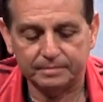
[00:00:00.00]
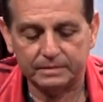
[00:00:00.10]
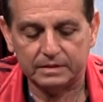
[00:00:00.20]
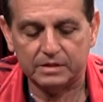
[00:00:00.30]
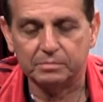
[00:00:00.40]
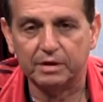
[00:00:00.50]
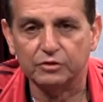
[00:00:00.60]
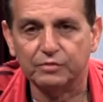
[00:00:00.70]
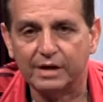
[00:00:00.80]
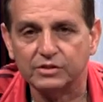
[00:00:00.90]
has been
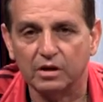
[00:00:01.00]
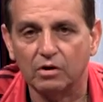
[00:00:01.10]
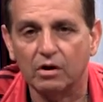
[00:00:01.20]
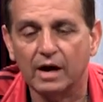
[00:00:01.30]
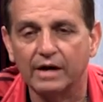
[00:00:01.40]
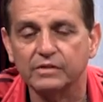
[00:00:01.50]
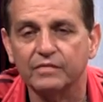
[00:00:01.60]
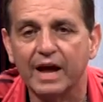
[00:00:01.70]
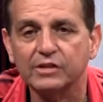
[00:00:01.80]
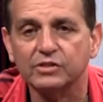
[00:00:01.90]
addressed on all kinds of
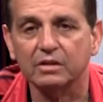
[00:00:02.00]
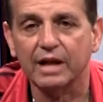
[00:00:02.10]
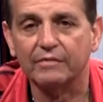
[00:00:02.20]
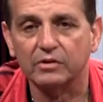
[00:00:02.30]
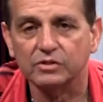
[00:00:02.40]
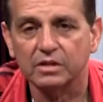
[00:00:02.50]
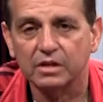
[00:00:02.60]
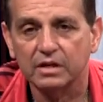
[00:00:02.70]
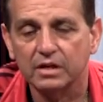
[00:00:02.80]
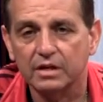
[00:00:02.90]
national levels.
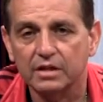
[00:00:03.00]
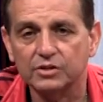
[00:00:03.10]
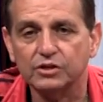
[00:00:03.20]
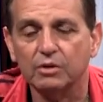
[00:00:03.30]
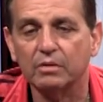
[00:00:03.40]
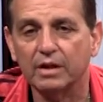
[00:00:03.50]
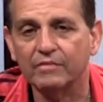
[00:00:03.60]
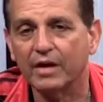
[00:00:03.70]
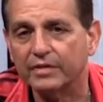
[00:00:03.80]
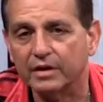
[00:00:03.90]
This show will have
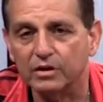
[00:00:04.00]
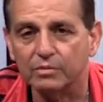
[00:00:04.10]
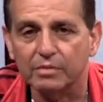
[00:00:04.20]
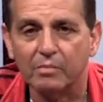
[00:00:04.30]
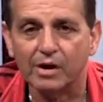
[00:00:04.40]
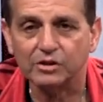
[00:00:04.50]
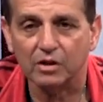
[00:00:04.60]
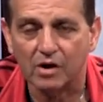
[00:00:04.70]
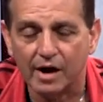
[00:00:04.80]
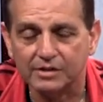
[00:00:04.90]
nothing to do with martial
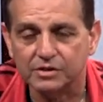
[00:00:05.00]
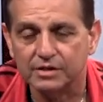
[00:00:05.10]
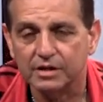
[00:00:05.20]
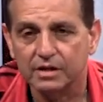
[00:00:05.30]
arts.